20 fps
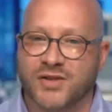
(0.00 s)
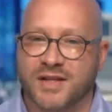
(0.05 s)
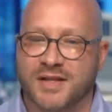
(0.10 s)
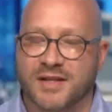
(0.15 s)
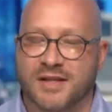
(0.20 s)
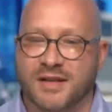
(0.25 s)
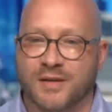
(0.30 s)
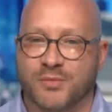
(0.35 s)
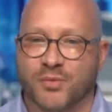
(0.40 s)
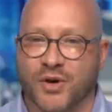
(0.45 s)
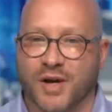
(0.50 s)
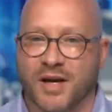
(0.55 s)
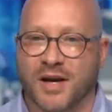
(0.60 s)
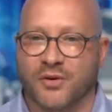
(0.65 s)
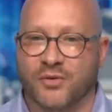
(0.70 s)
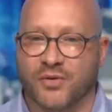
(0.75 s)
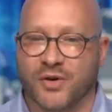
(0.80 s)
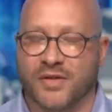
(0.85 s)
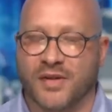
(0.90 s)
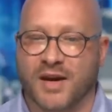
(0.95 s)
the Sydney Morning
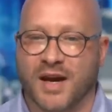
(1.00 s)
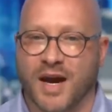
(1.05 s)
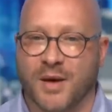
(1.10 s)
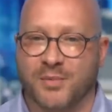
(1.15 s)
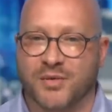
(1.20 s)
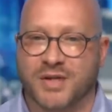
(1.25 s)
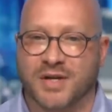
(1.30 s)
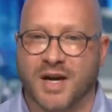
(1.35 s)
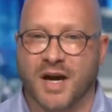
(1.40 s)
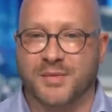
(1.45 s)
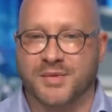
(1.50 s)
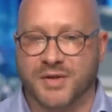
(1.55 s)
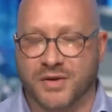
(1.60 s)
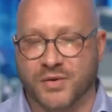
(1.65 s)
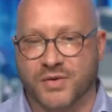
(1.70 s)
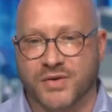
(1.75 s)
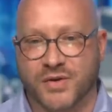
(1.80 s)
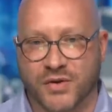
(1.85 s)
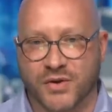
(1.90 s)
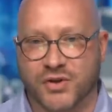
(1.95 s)
Herald and the Canberra Times, and
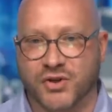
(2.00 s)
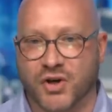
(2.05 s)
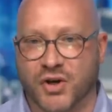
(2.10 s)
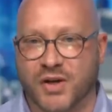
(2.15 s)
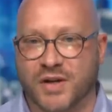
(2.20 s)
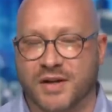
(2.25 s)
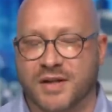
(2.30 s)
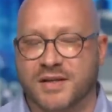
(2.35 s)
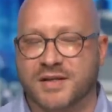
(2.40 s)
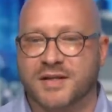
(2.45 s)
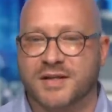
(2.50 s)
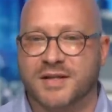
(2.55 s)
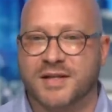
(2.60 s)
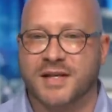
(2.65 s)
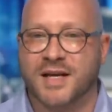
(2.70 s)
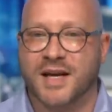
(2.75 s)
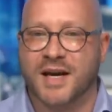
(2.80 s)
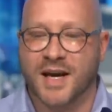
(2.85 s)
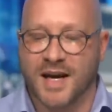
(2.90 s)
also the journalists,